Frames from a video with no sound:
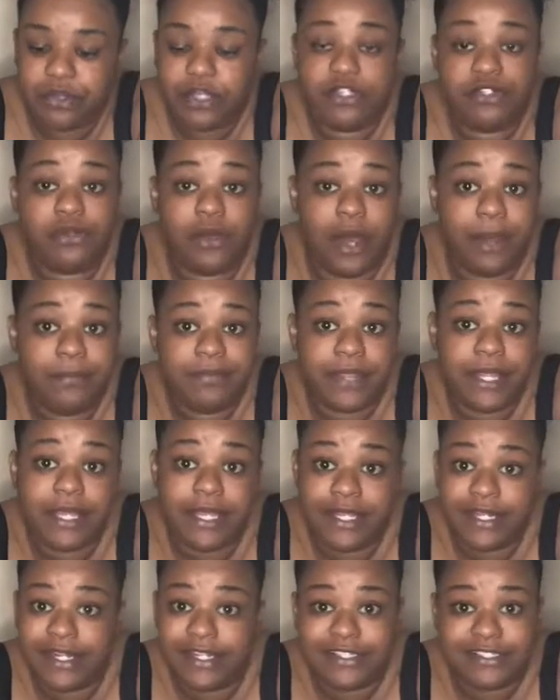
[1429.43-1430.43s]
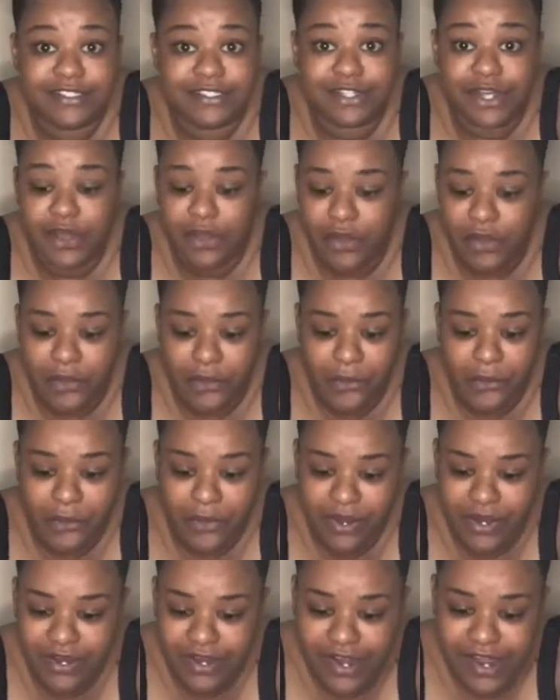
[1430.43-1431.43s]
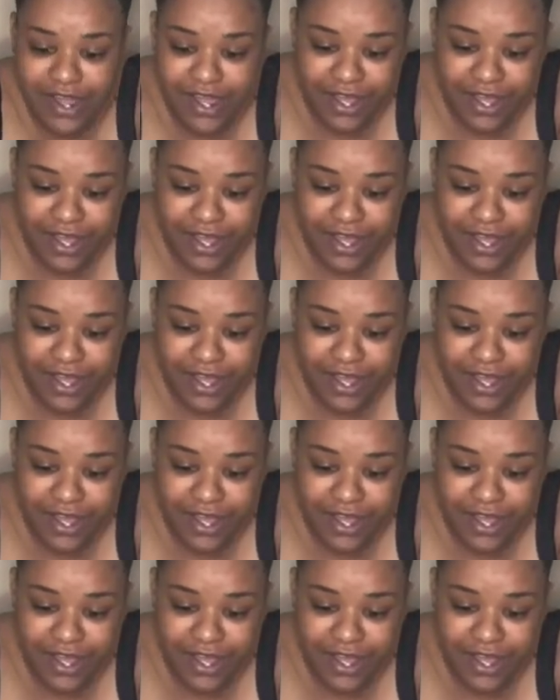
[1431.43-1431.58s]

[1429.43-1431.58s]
So I'm thinking this is a whole,